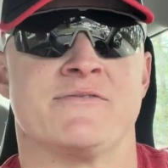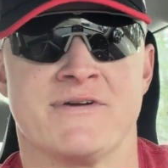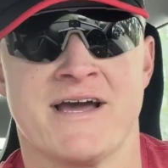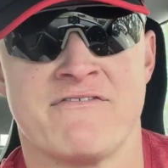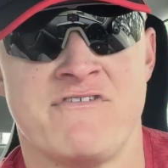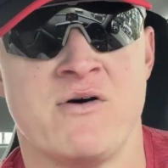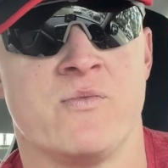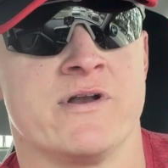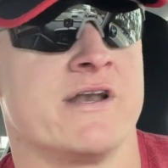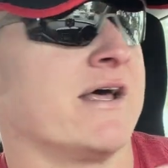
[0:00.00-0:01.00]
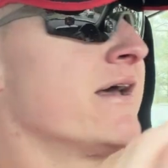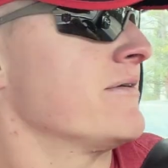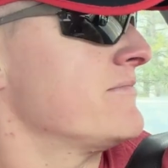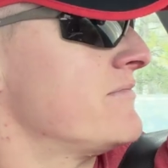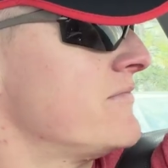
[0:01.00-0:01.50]
we got a fun one today.
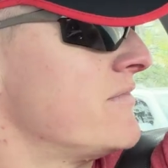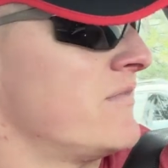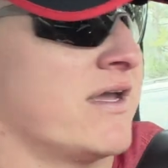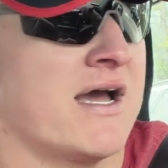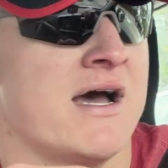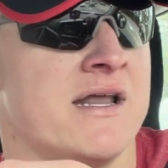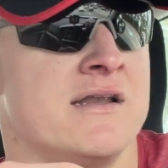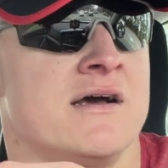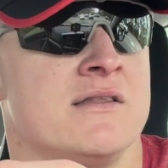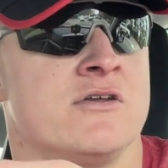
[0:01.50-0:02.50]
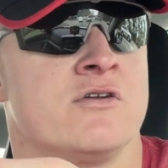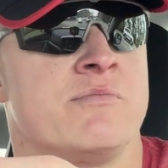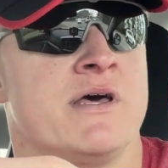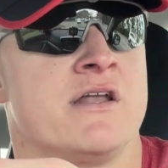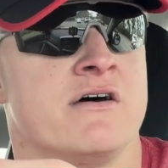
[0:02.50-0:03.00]
We got a little
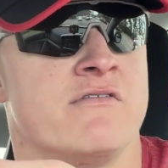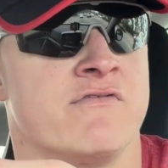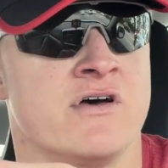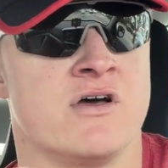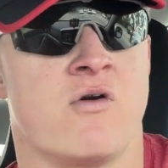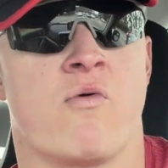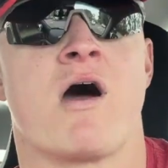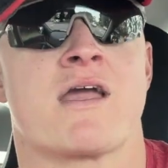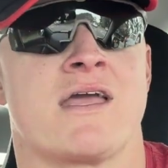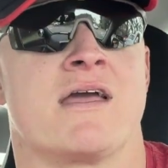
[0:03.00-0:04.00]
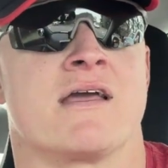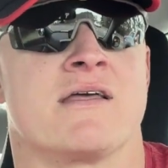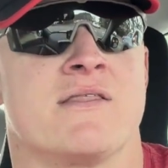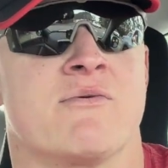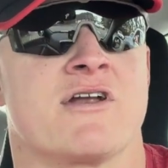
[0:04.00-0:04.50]
bit of
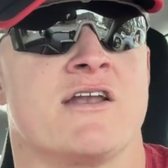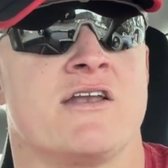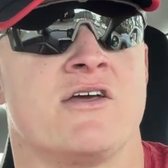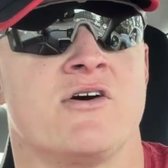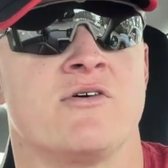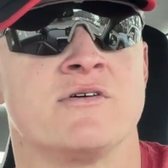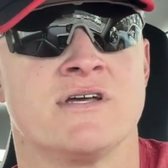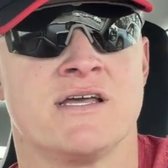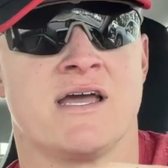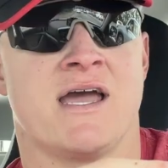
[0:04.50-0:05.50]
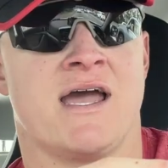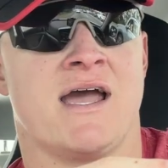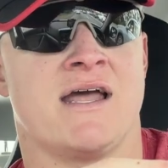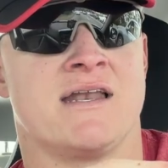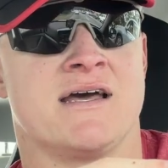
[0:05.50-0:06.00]
rucking that we're gonna do.
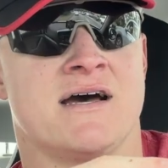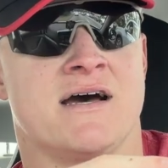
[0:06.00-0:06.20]
And